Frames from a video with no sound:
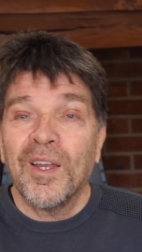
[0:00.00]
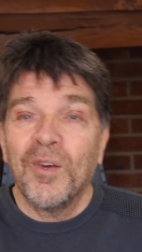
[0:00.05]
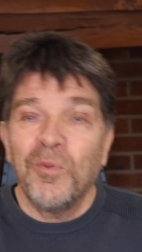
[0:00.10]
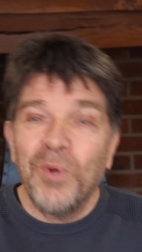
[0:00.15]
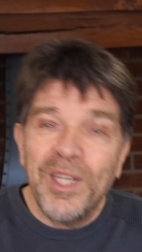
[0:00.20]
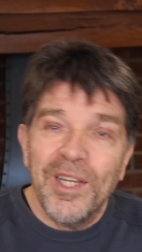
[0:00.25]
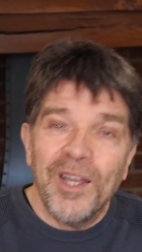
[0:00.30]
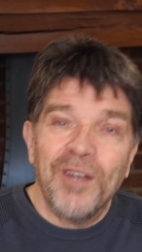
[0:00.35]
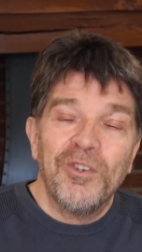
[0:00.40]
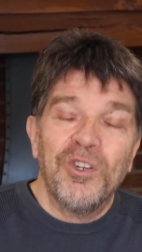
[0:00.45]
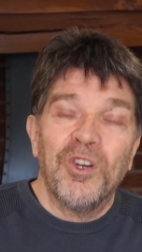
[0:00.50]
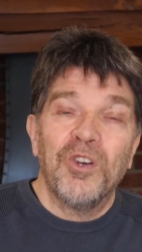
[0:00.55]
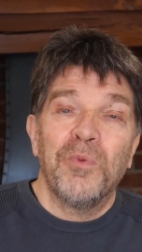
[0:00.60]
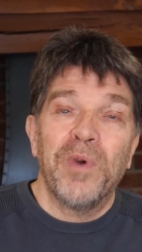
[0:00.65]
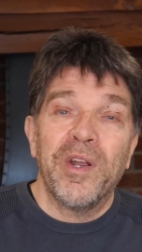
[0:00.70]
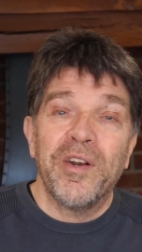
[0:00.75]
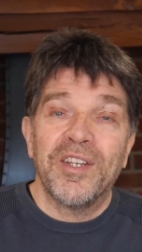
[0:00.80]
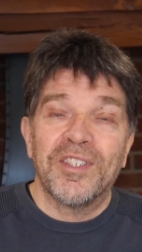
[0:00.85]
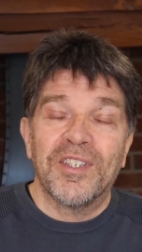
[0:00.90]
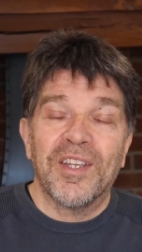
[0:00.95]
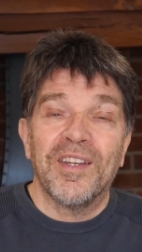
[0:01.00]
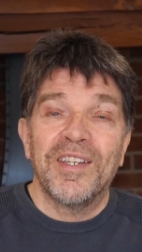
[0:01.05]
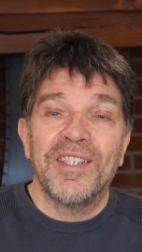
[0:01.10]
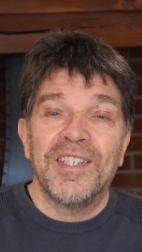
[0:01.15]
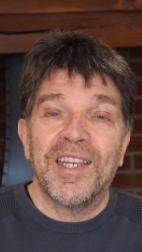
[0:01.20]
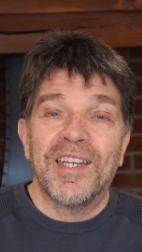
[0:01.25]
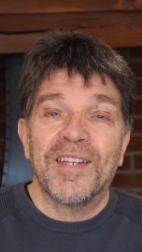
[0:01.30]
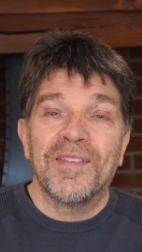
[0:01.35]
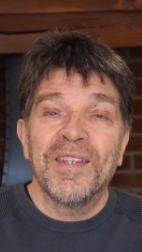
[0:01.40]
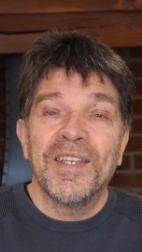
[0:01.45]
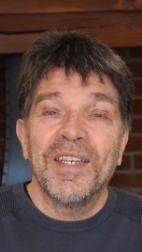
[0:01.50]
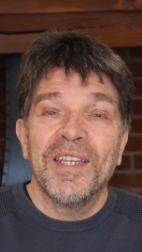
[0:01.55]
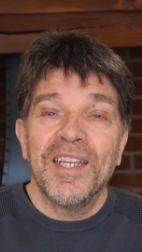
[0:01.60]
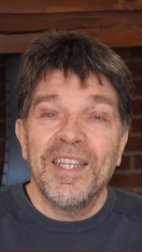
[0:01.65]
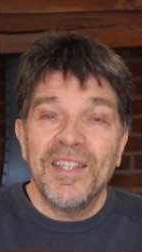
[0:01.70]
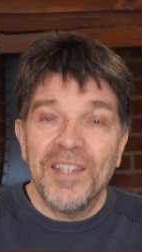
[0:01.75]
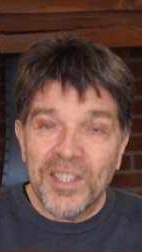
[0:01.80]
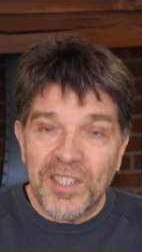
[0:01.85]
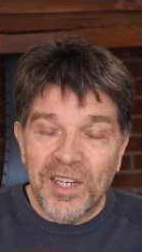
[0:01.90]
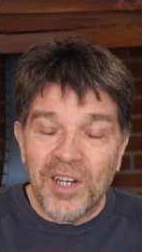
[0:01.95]
We now know where it's hiding
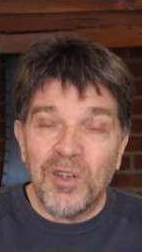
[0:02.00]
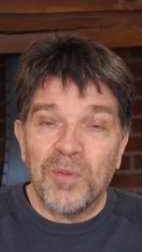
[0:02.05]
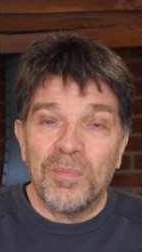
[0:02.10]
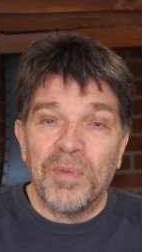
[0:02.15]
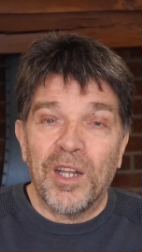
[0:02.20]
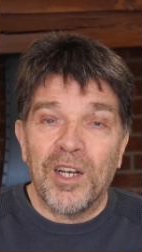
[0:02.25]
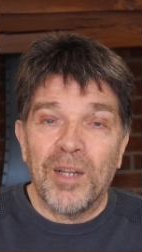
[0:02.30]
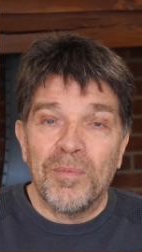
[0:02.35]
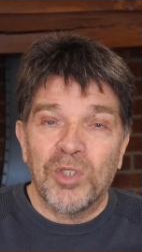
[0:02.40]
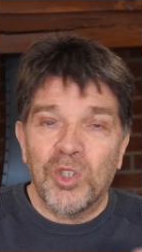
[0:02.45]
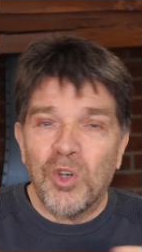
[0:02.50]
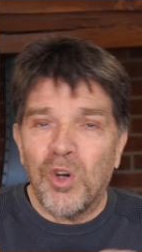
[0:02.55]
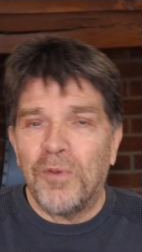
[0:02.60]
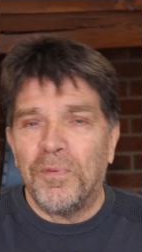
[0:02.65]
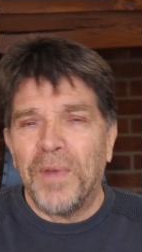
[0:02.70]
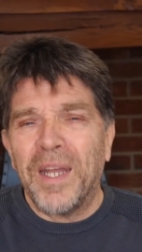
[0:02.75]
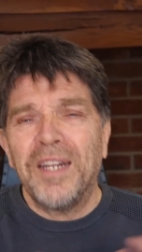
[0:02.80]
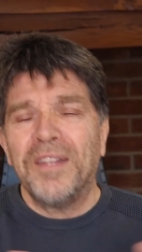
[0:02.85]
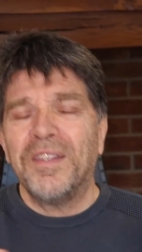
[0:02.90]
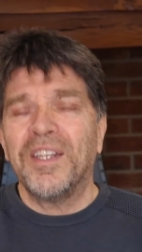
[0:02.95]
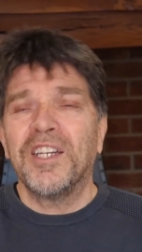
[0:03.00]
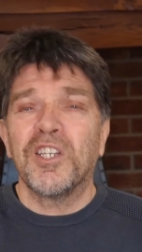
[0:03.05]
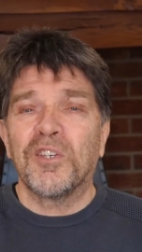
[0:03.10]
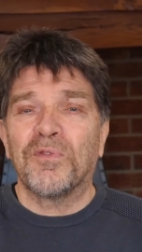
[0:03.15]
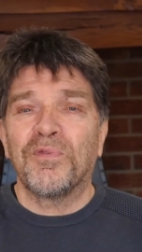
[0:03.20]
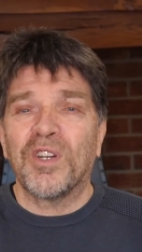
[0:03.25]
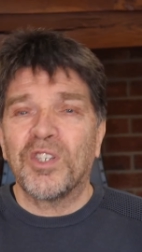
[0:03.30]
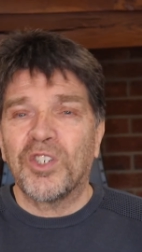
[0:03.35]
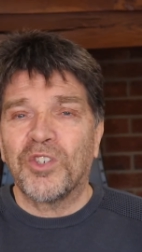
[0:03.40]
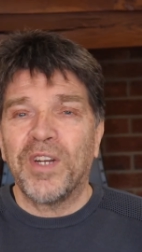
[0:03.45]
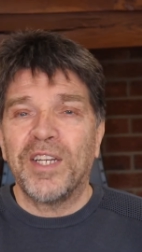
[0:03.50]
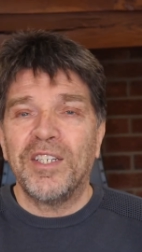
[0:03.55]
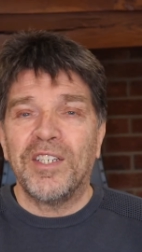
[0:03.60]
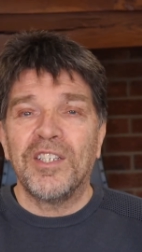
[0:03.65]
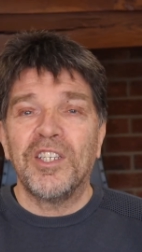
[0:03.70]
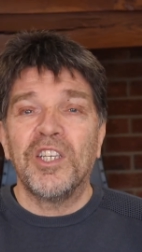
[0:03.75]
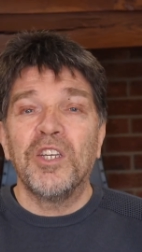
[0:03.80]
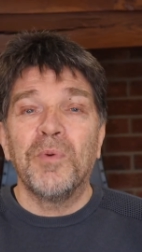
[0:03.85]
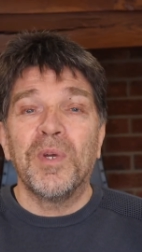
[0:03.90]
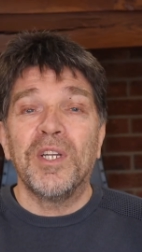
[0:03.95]
in the cerebellum. So if anything is
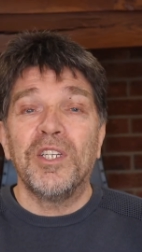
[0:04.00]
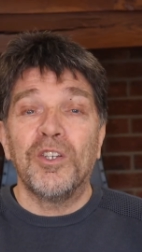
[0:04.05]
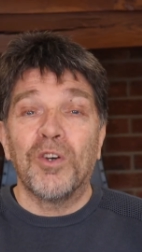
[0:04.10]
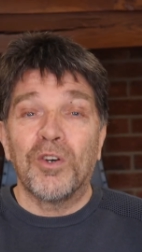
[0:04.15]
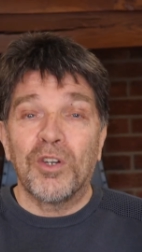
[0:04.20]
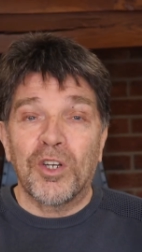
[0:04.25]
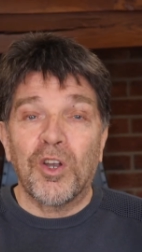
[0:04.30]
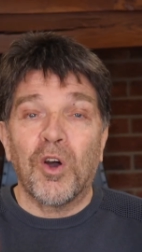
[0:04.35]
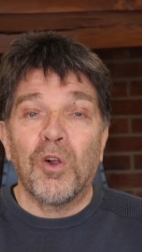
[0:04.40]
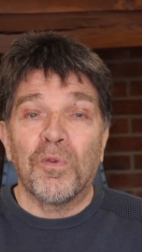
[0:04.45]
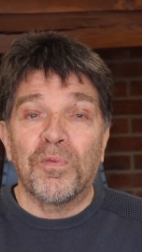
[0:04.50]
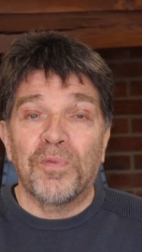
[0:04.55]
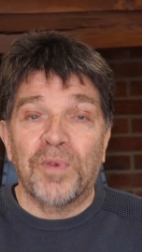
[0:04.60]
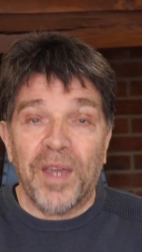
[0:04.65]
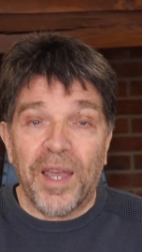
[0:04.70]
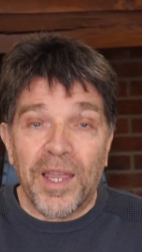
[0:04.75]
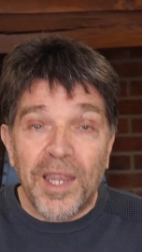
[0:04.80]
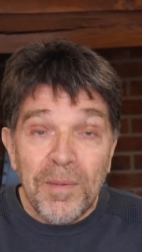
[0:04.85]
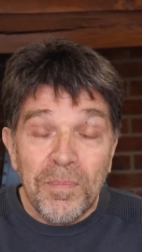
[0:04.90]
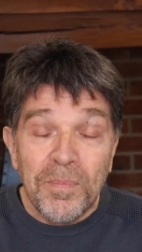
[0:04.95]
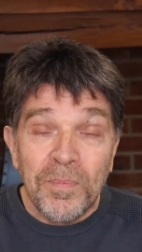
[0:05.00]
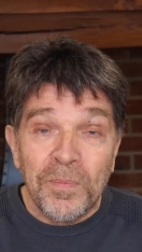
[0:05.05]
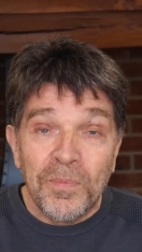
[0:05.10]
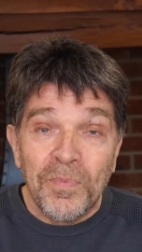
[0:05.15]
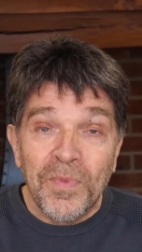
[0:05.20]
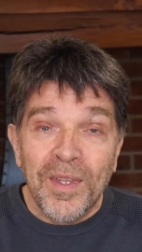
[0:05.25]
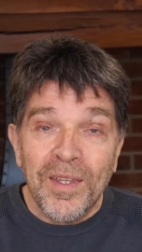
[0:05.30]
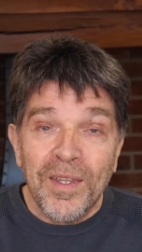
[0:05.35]
frustrating you in your golf game,